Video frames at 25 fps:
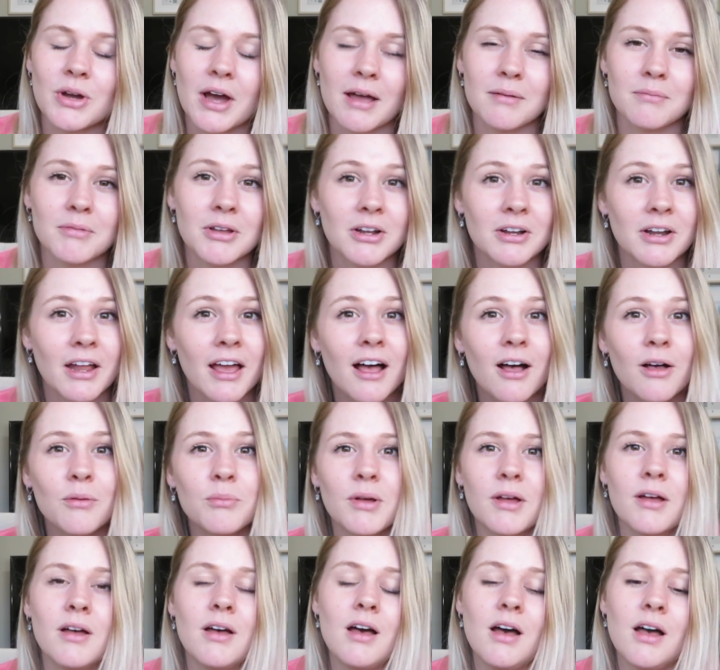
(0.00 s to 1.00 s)
I'm here to
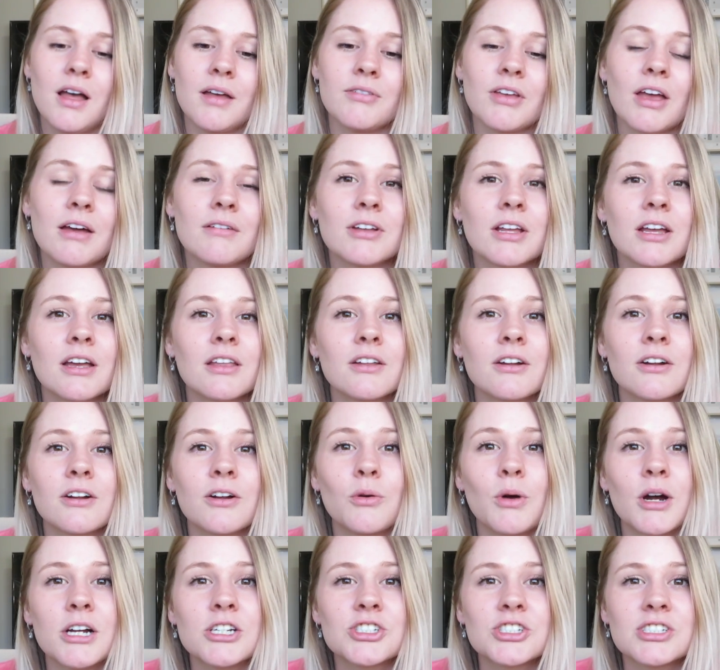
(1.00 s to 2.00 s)
help. If you have any other
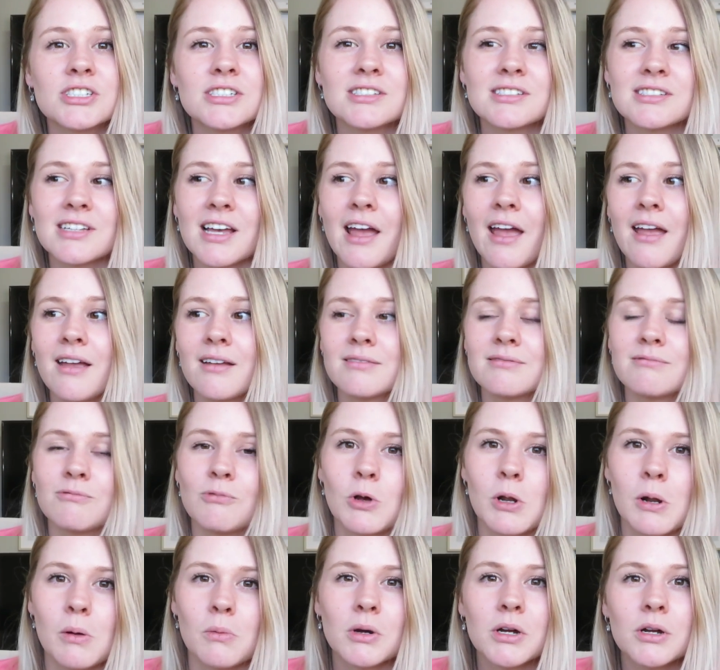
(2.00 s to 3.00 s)
questions, like
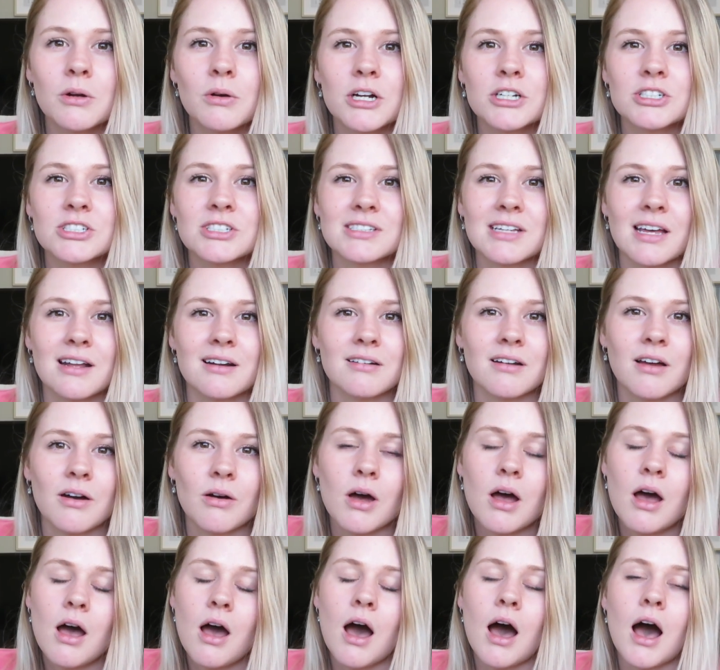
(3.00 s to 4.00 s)
one-on-one questions, I don't
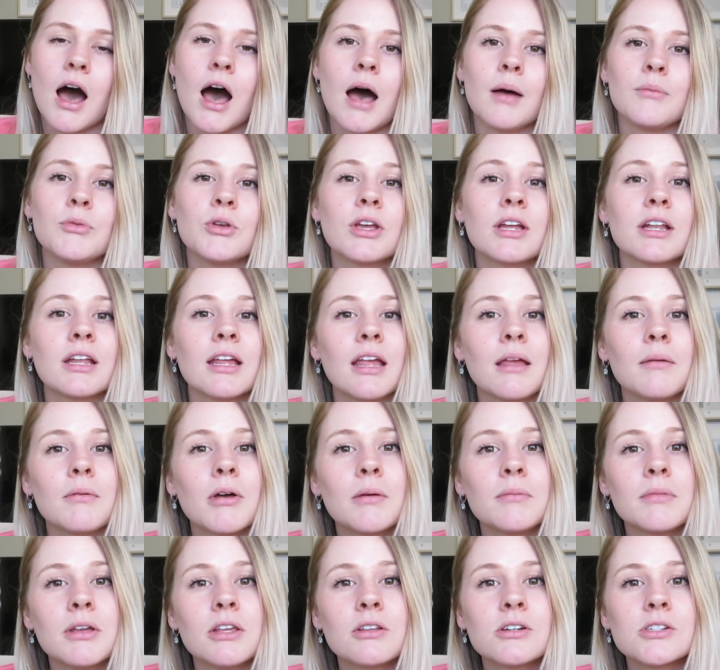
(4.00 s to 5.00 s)
know, you can
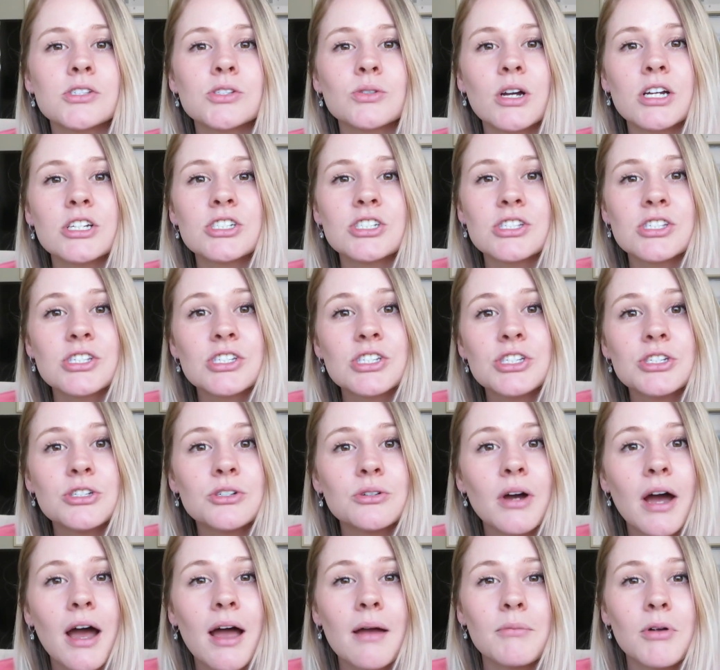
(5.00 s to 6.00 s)
email me those questions
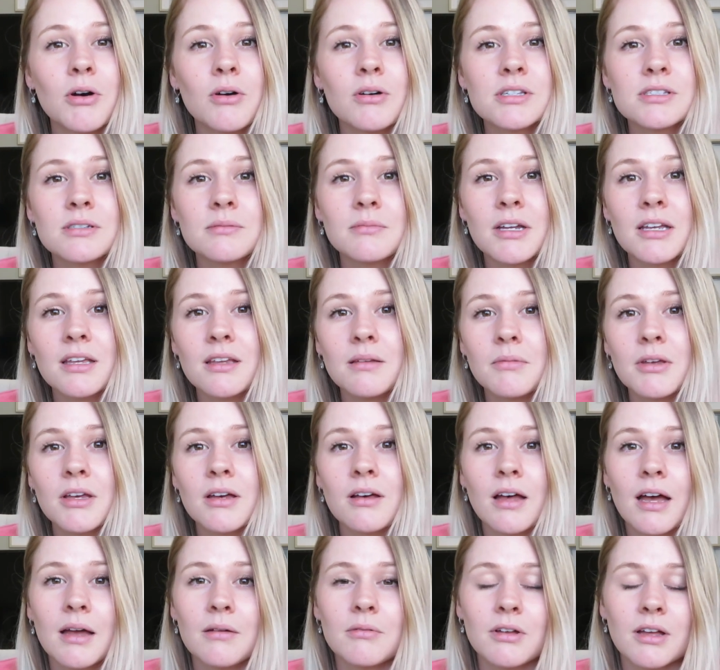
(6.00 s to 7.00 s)
too. I'm always on my email.
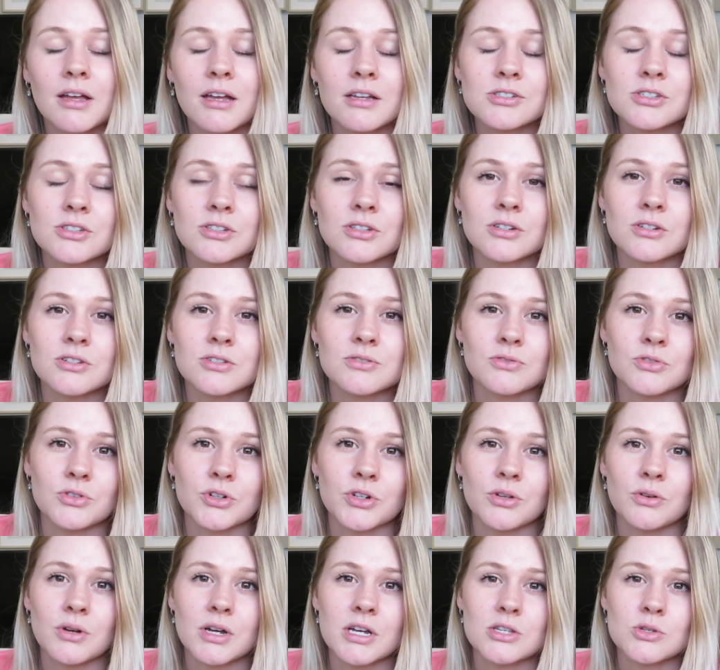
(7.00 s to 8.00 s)
I will answer those
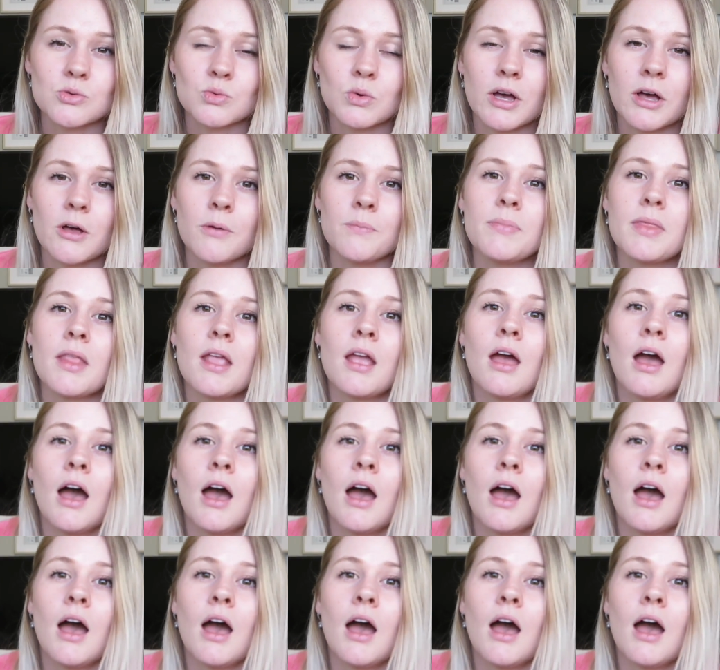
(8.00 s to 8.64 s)
for you as well.